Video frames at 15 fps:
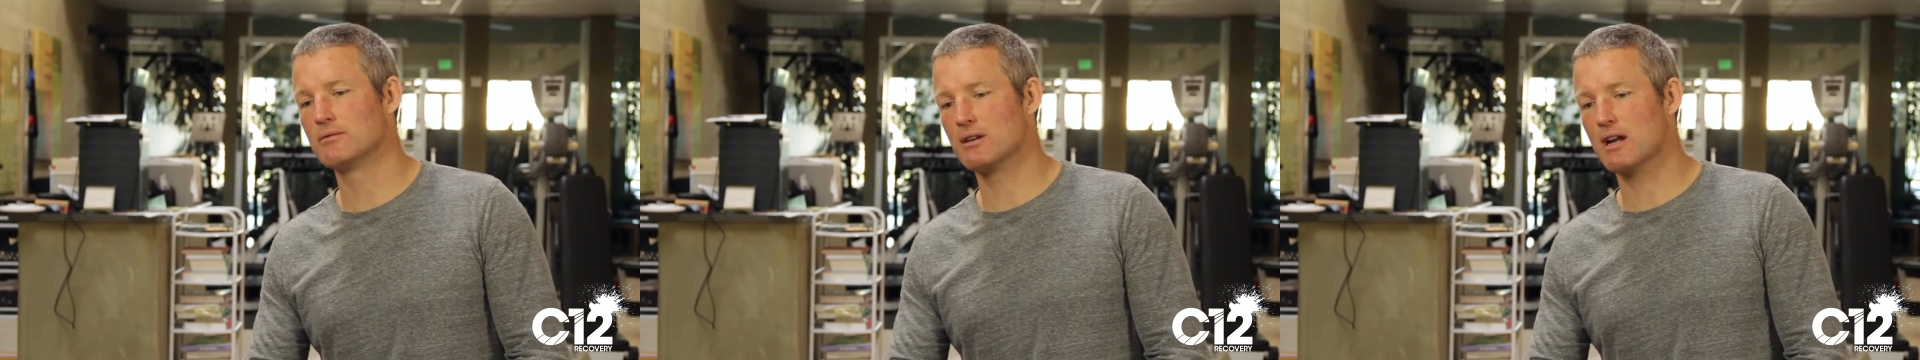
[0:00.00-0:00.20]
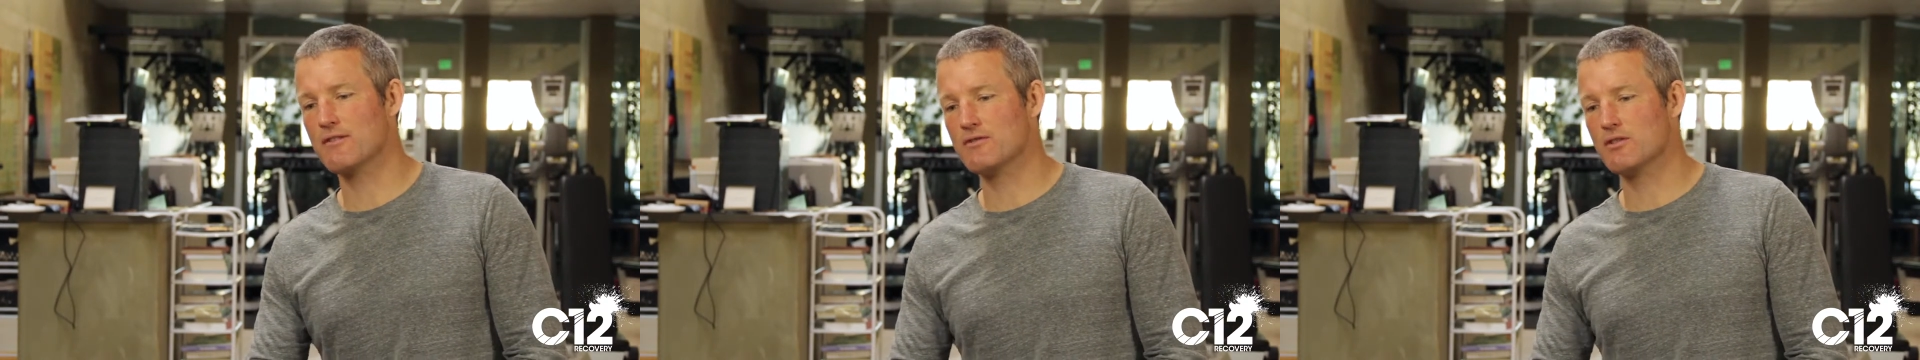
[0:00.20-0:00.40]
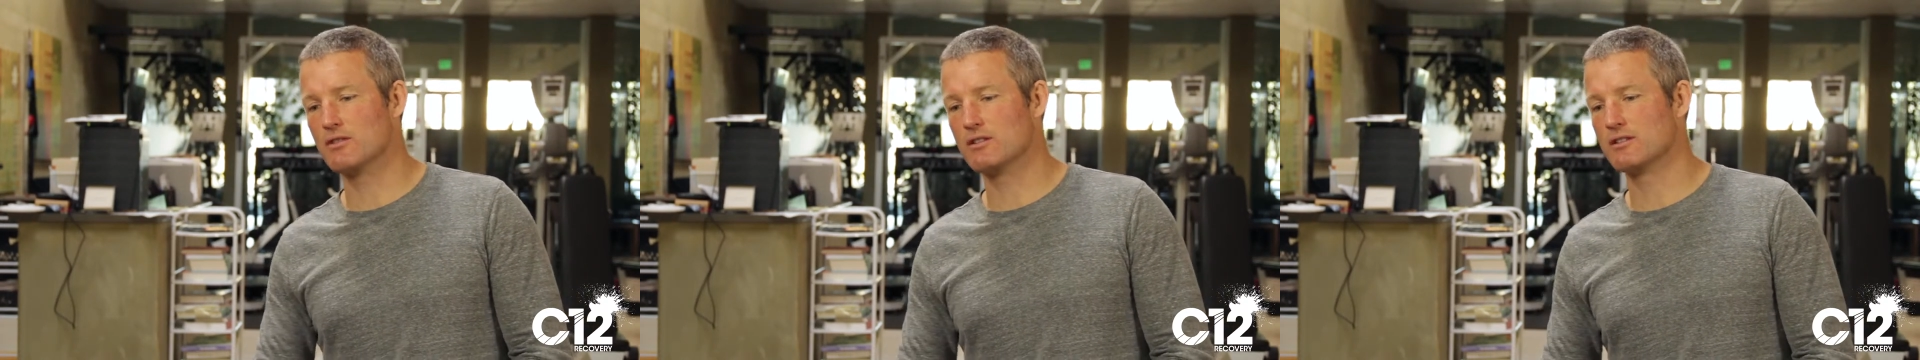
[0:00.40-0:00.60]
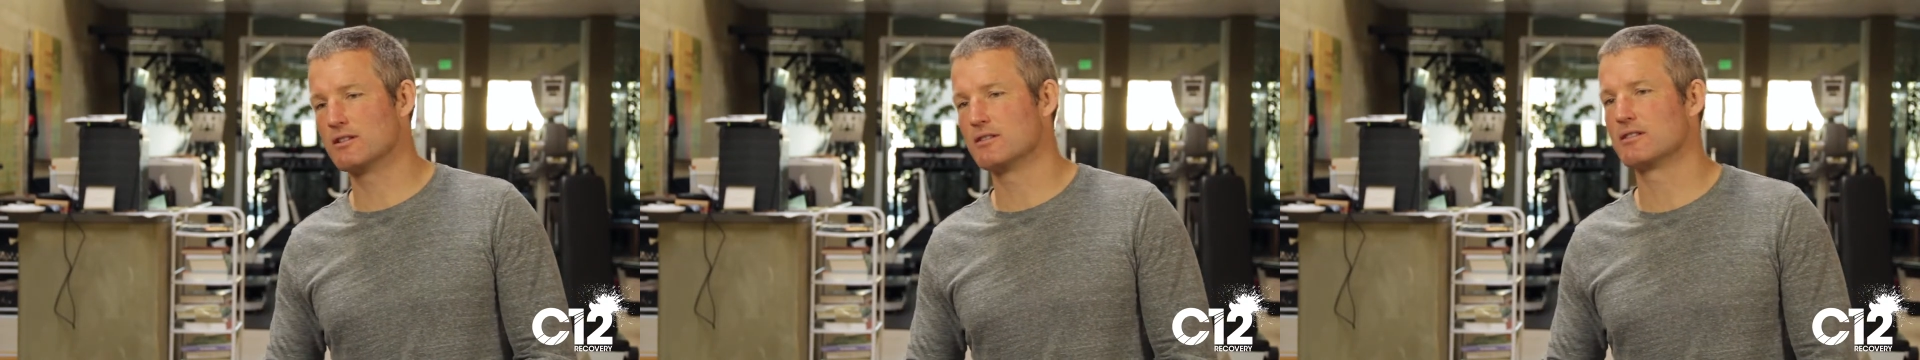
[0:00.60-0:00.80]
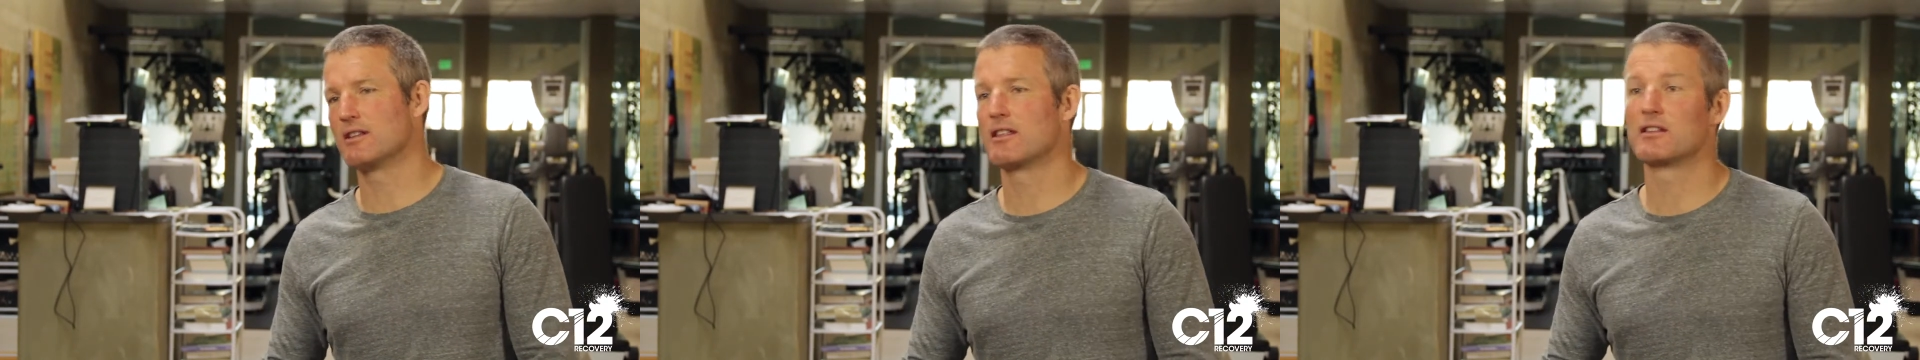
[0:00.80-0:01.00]
what I've
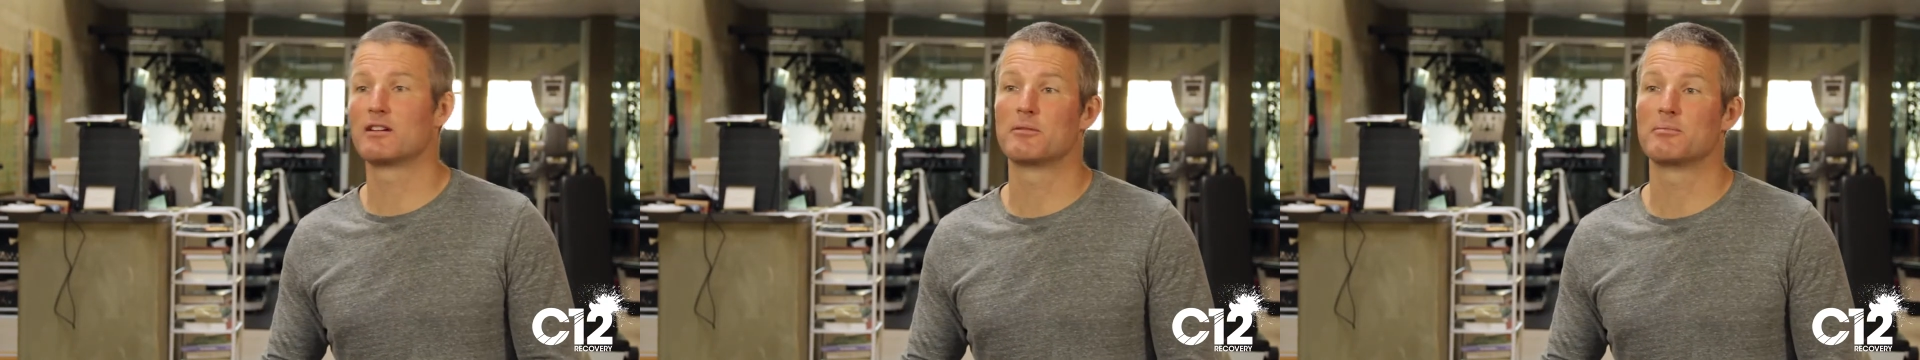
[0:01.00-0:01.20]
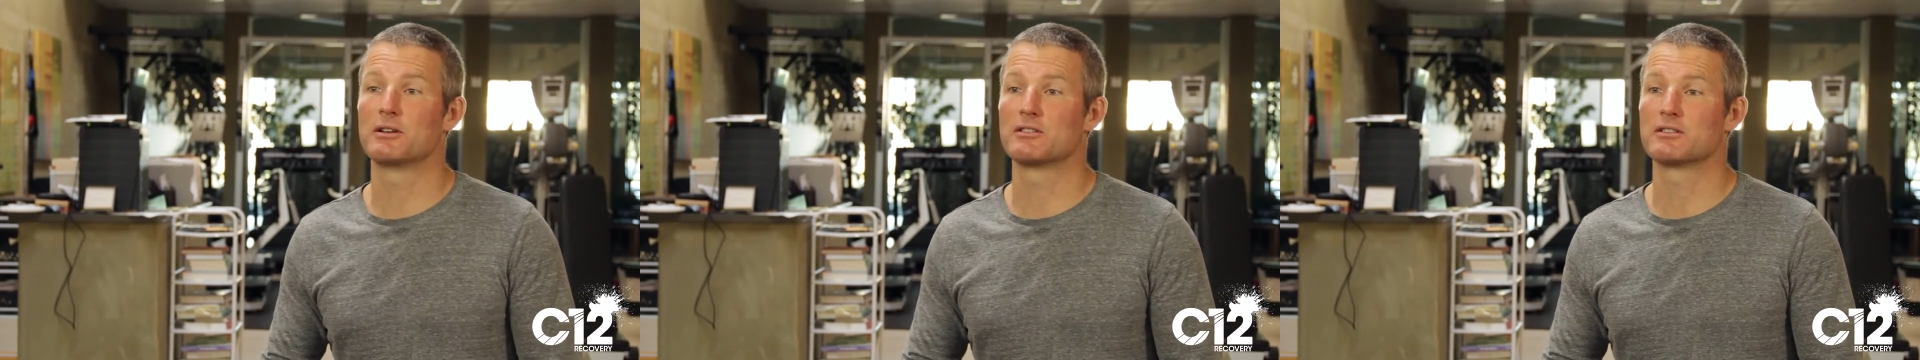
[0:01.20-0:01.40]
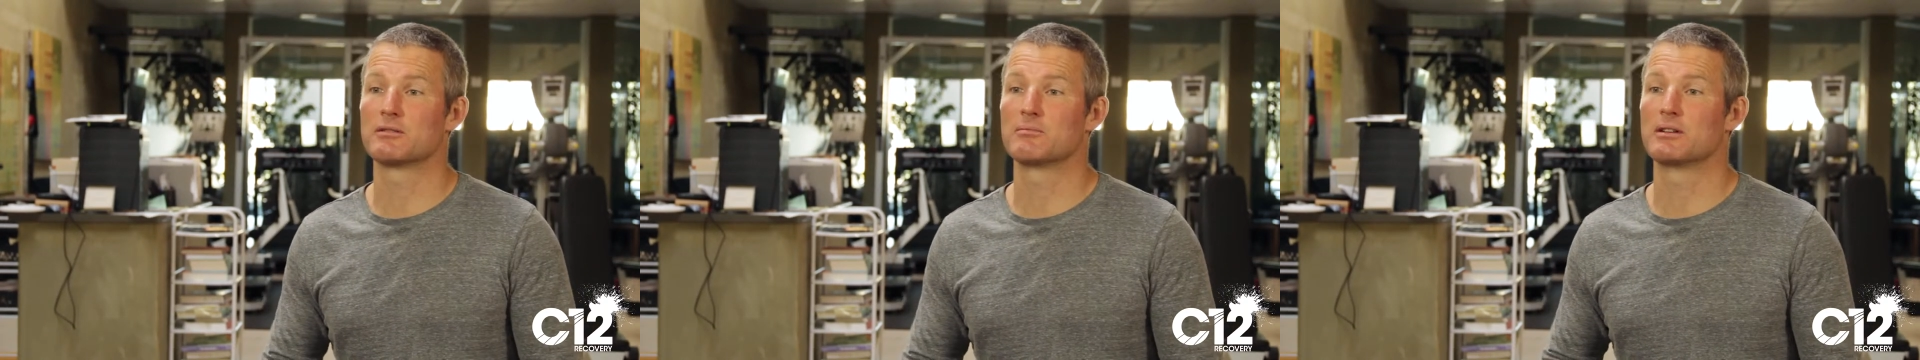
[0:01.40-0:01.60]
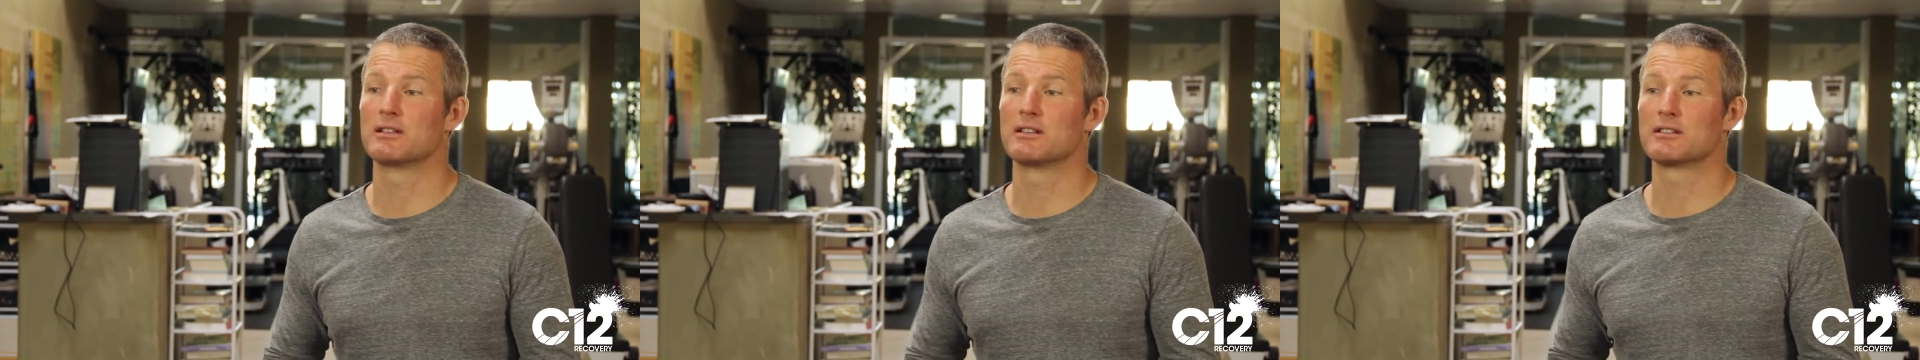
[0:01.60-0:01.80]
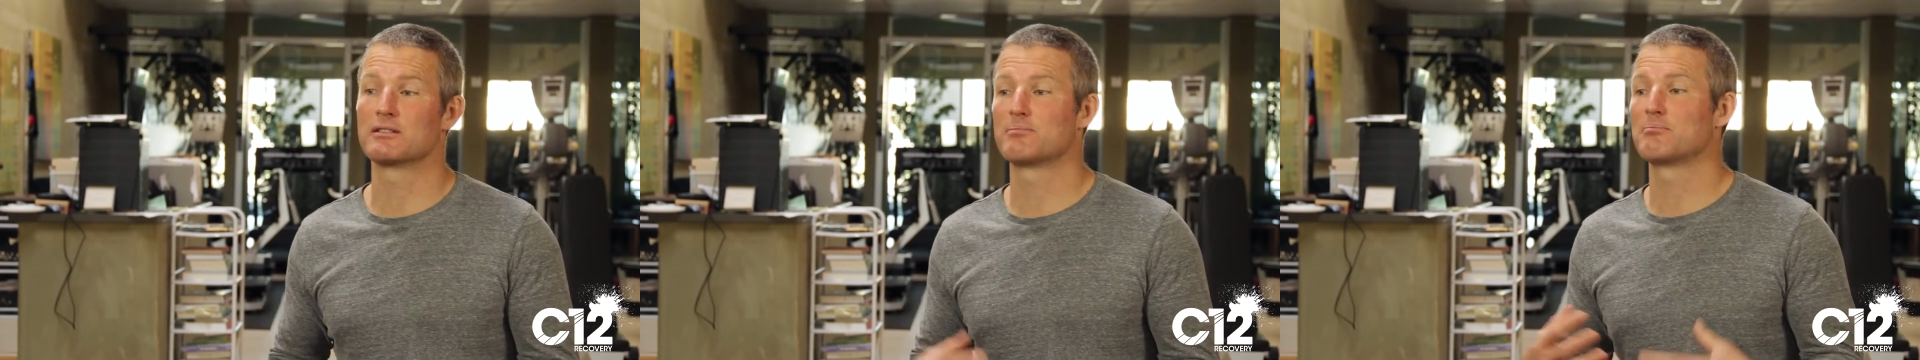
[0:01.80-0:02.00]
noticed is that there appears to
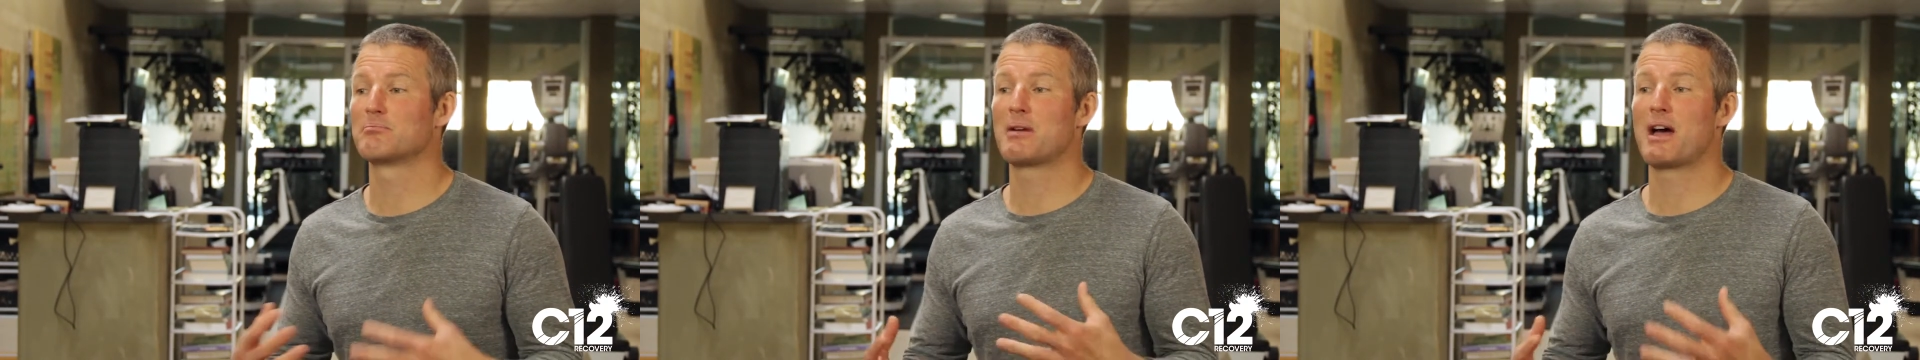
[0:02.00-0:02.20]
be this